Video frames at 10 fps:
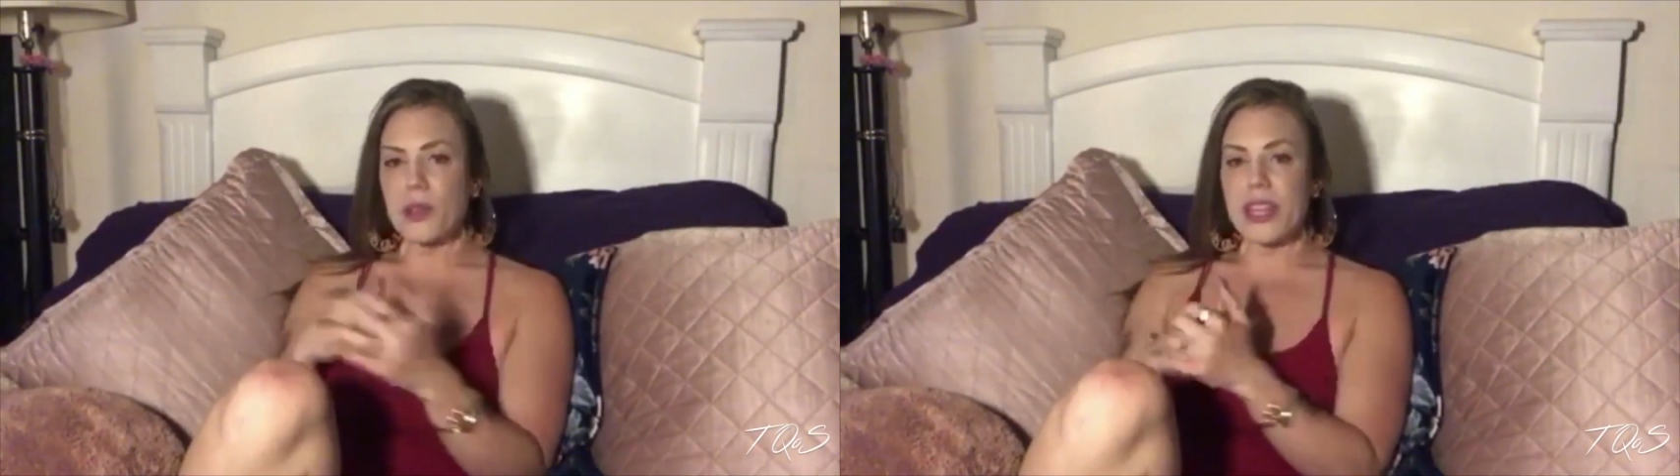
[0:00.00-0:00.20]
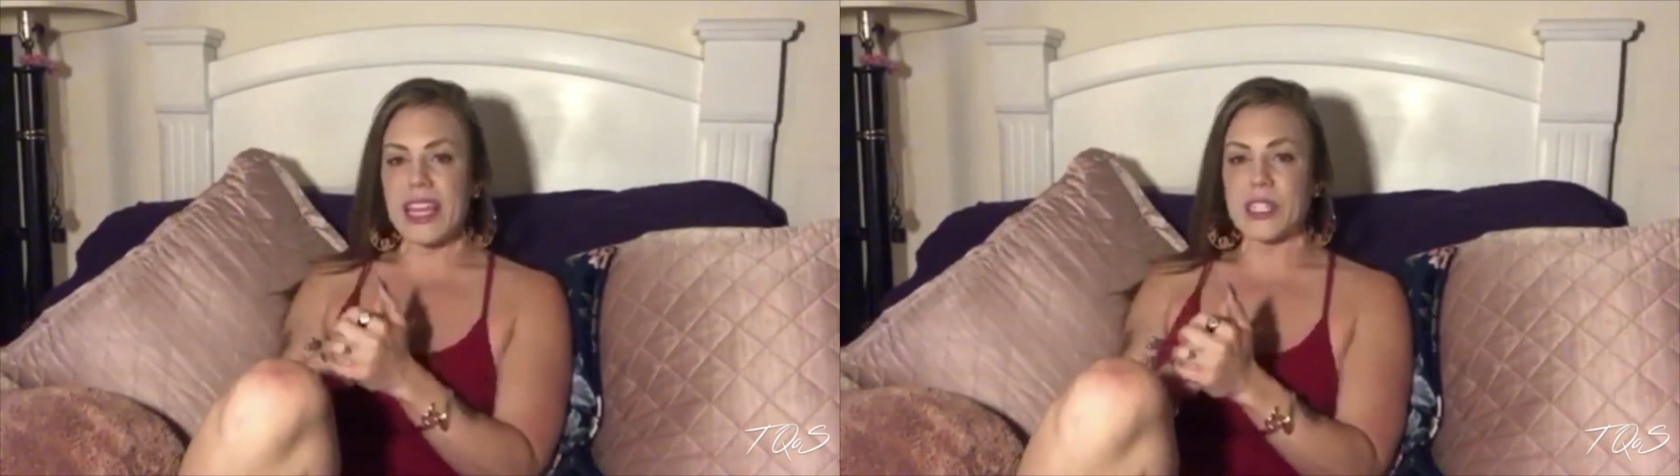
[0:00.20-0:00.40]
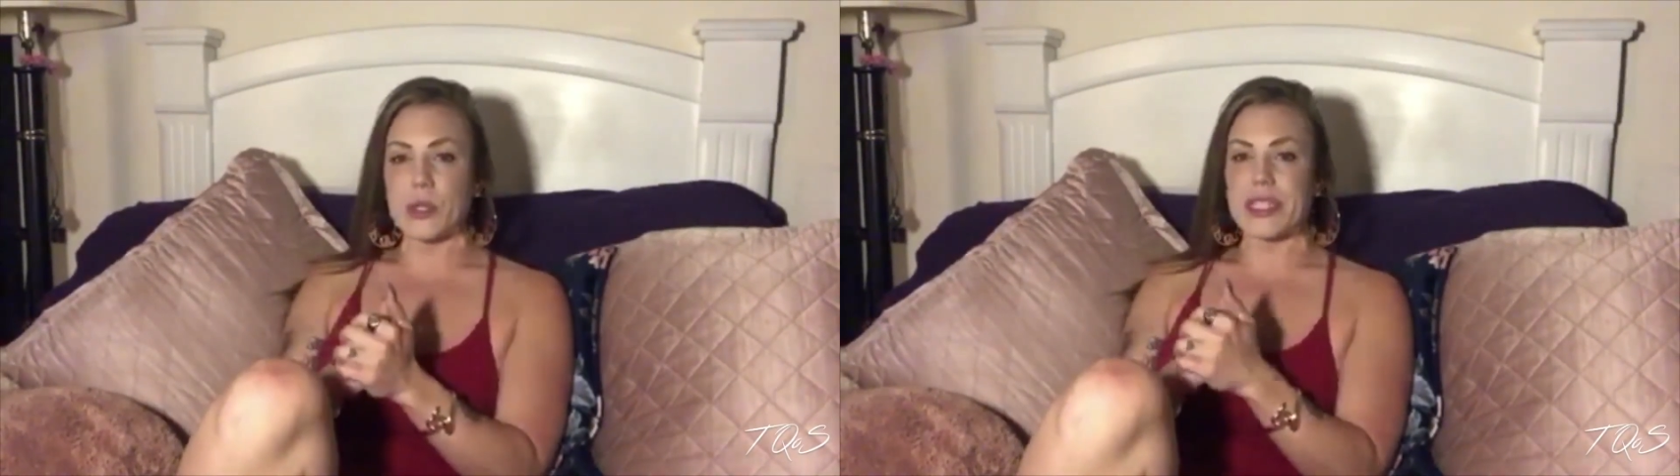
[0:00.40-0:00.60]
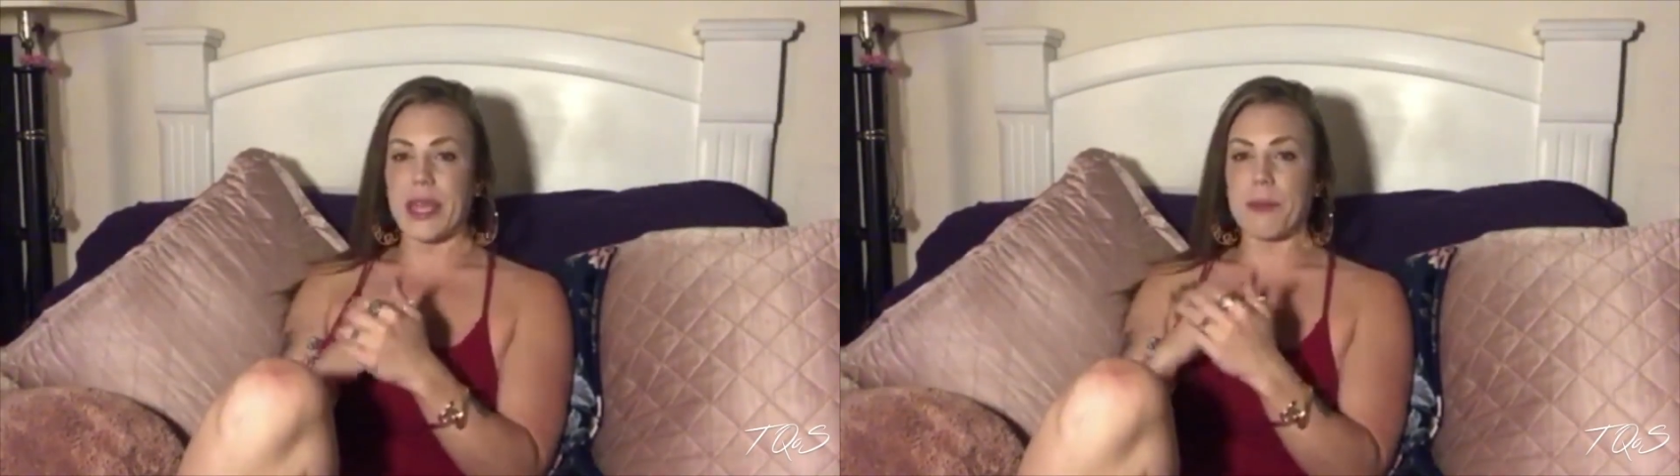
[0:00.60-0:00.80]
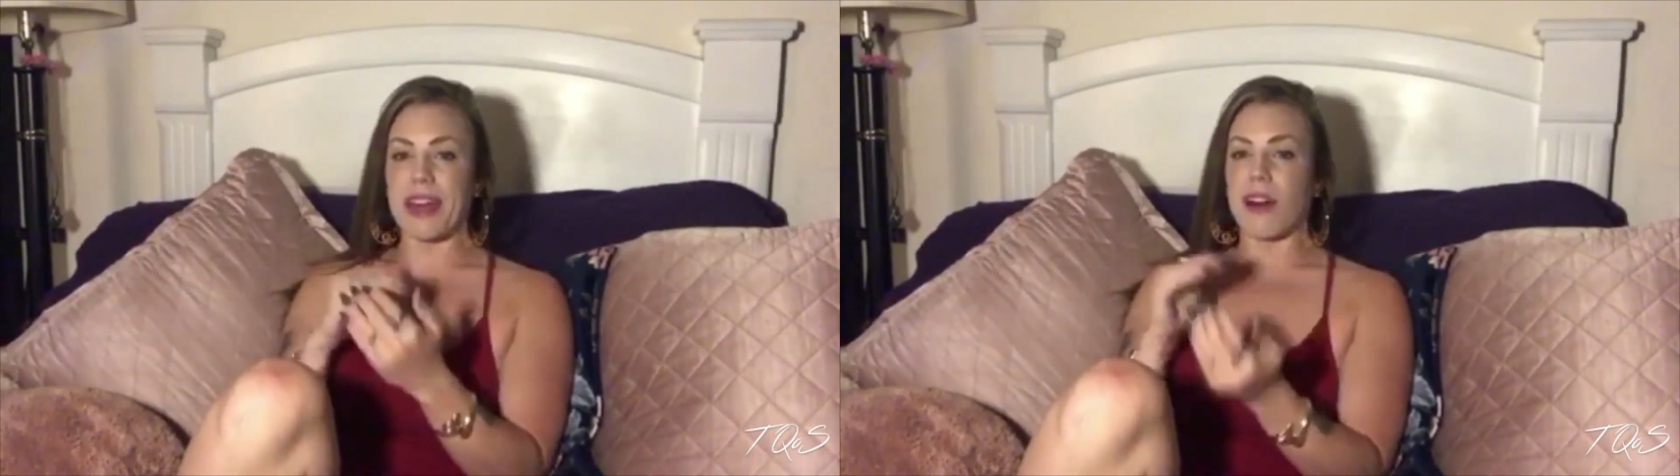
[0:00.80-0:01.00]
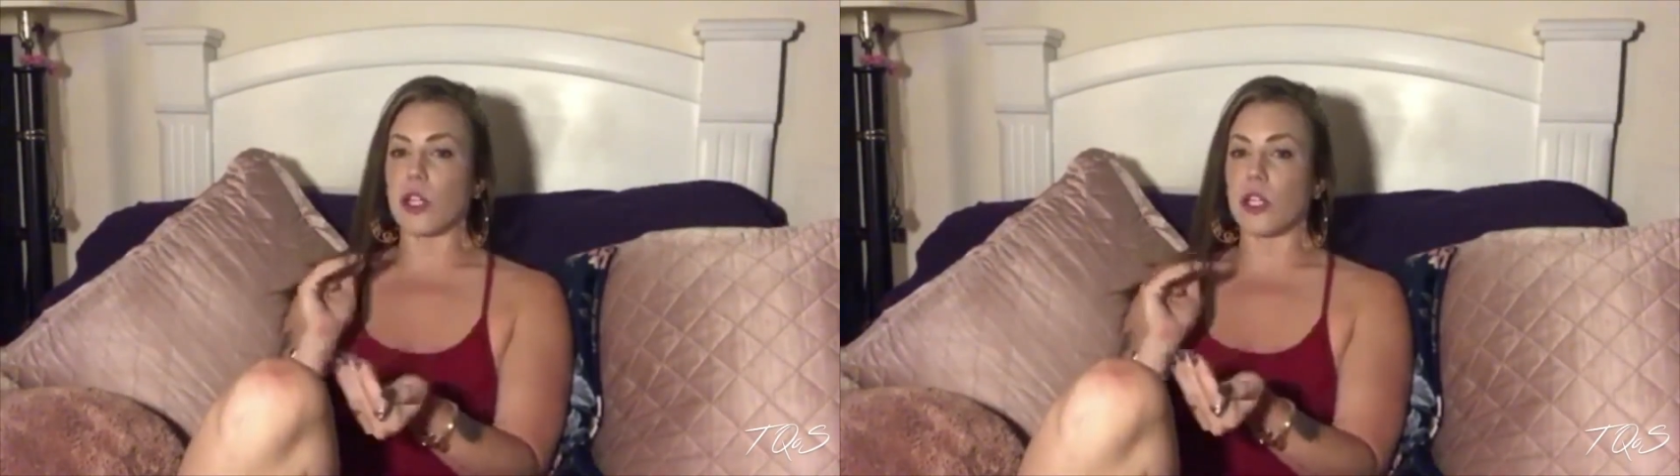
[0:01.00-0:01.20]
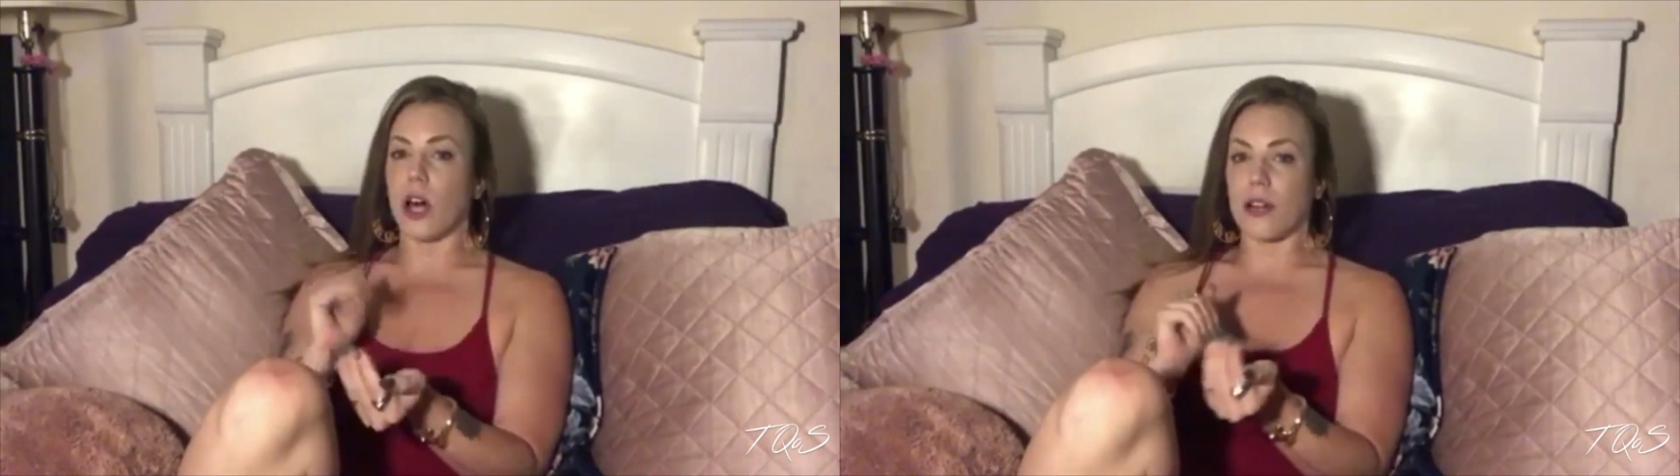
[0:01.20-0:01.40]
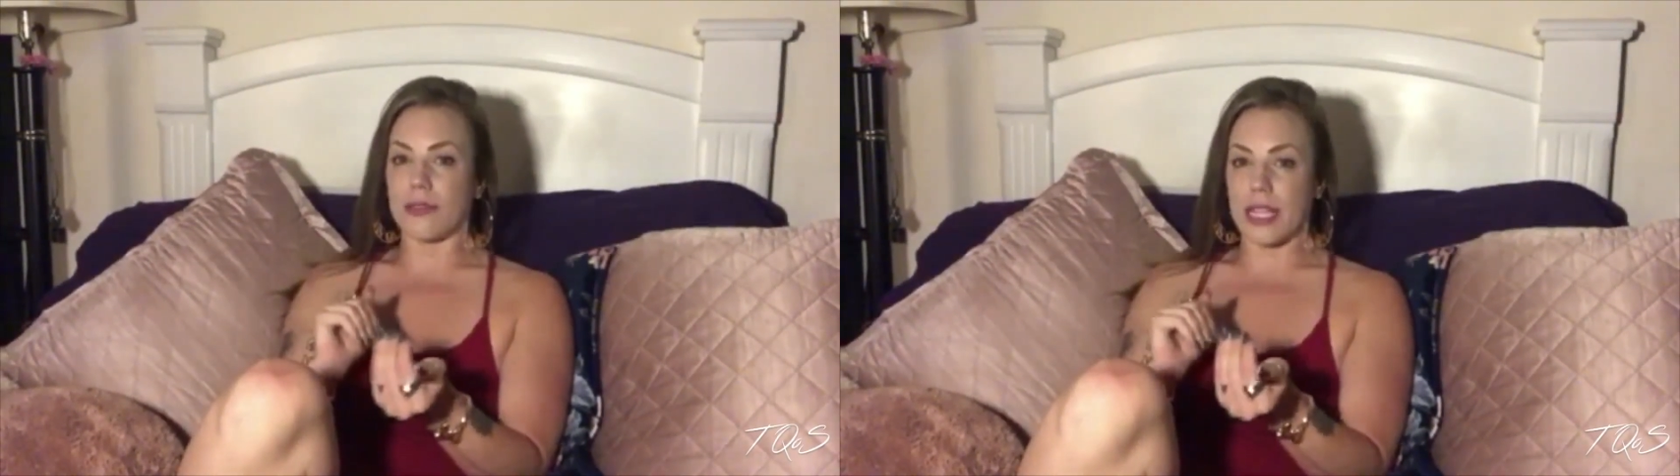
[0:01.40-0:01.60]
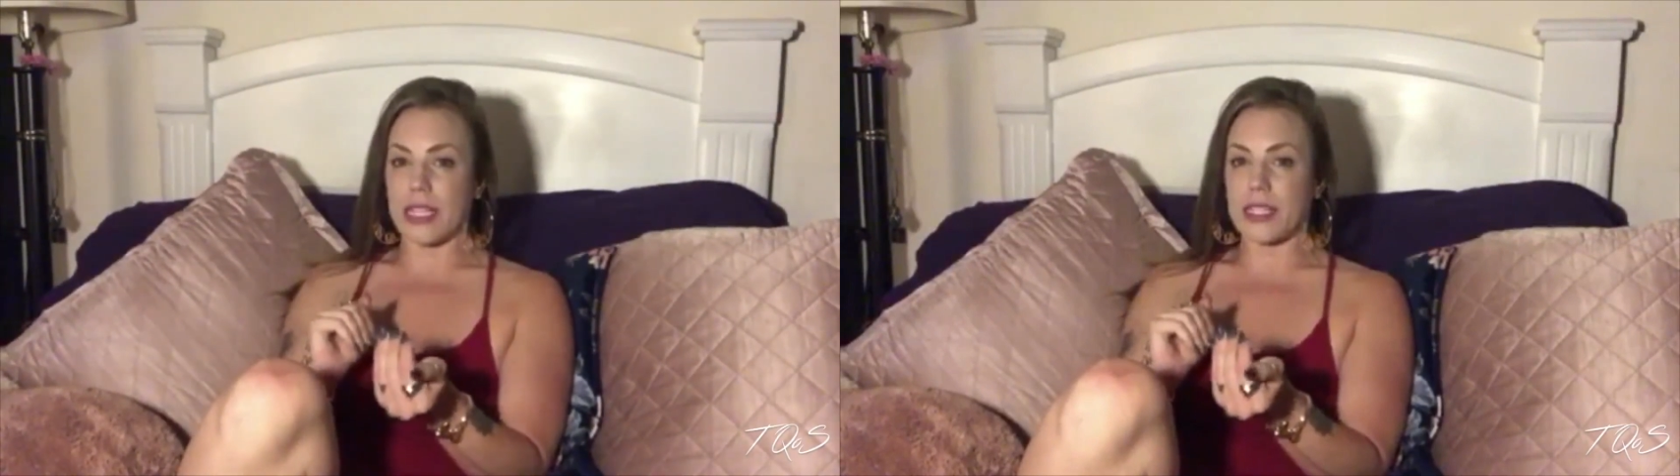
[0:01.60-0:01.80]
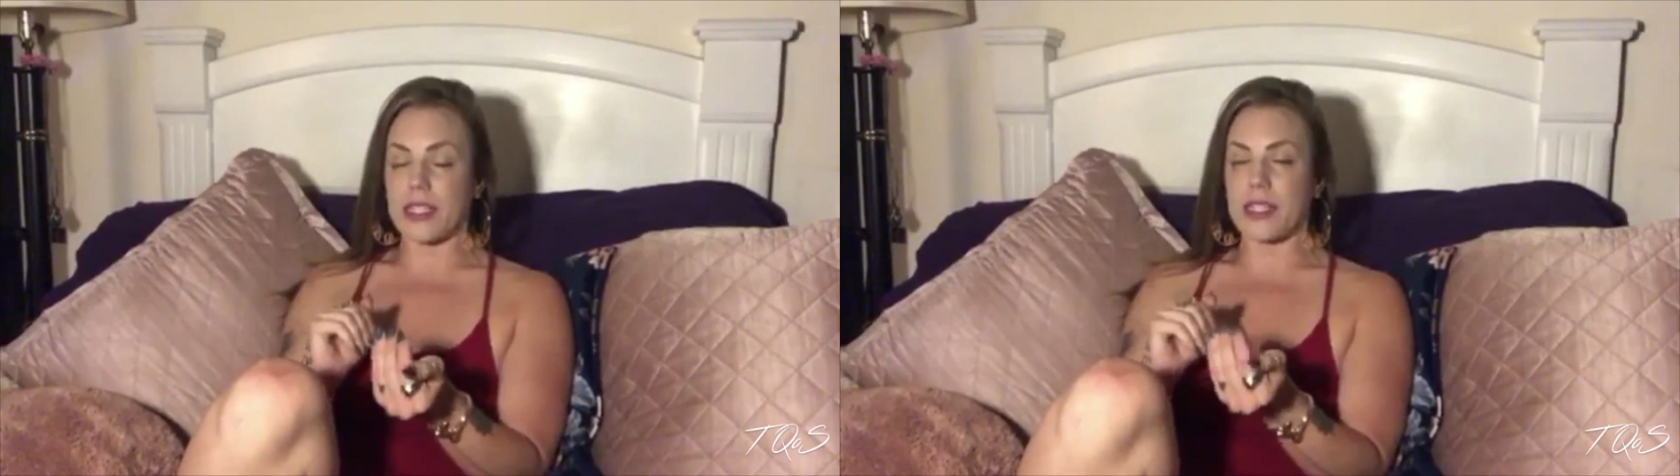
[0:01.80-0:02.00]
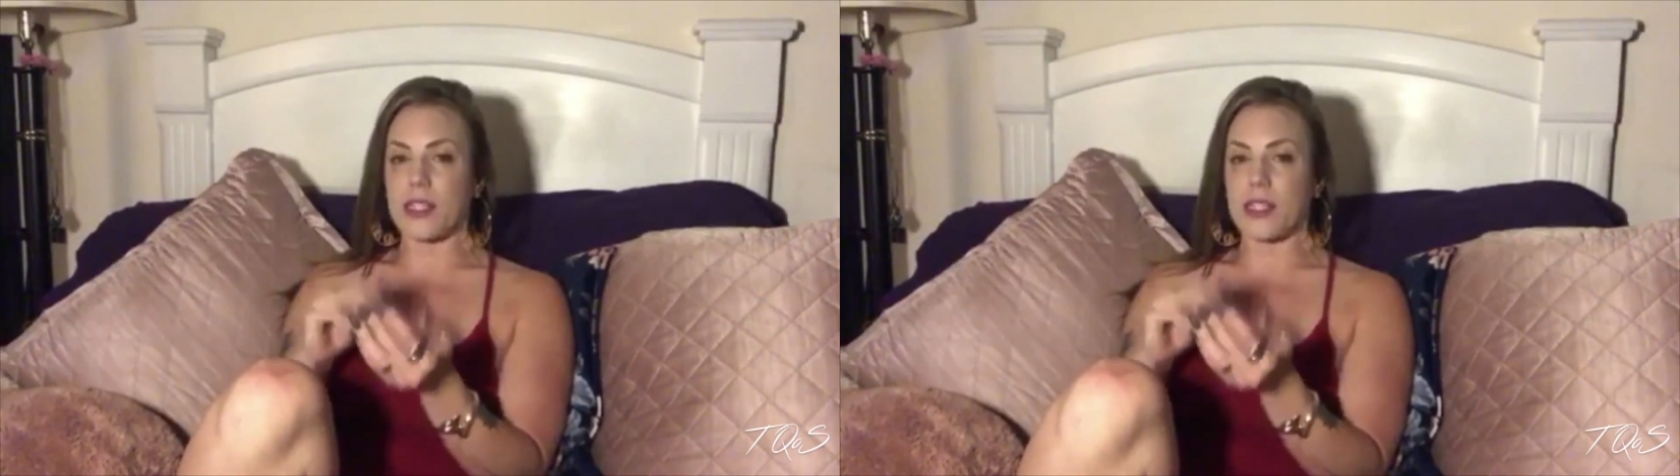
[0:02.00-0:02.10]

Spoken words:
thing I do is I make a lot of lists.